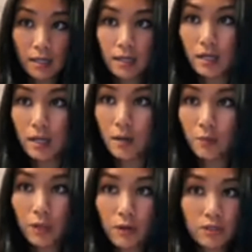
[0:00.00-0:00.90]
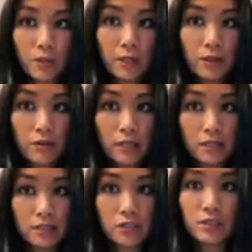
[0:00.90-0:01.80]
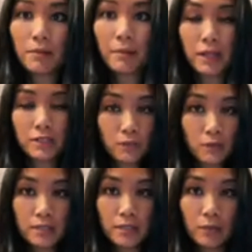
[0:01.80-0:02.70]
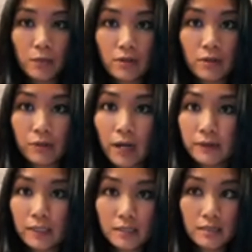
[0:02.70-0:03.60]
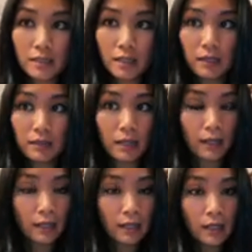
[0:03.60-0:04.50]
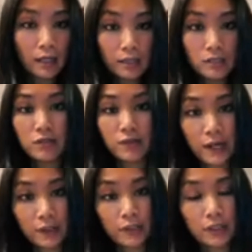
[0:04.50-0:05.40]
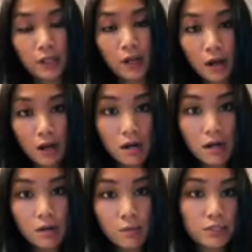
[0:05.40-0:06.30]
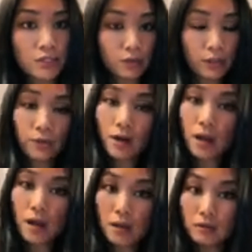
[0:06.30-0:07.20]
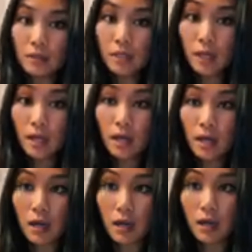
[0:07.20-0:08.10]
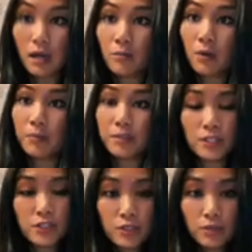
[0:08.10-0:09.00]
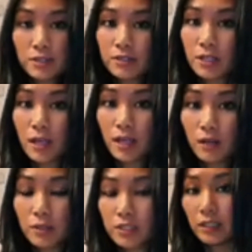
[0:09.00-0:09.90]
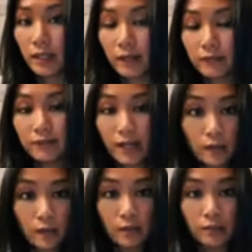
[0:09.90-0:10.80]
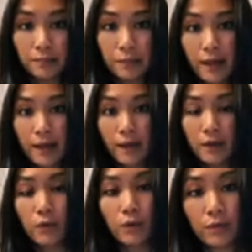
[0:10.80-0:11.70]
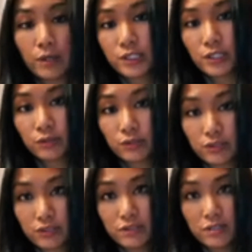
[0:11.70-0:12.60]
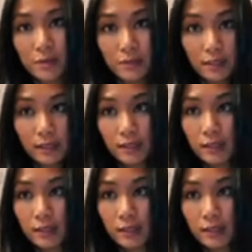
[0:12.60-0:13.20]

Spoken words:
We also want to know the condition the patient was in when you arrived at the scene. Like, did you find her in a car? Was she on the ground? What position was she in? Was she laying flat on her back or was she on her stomach?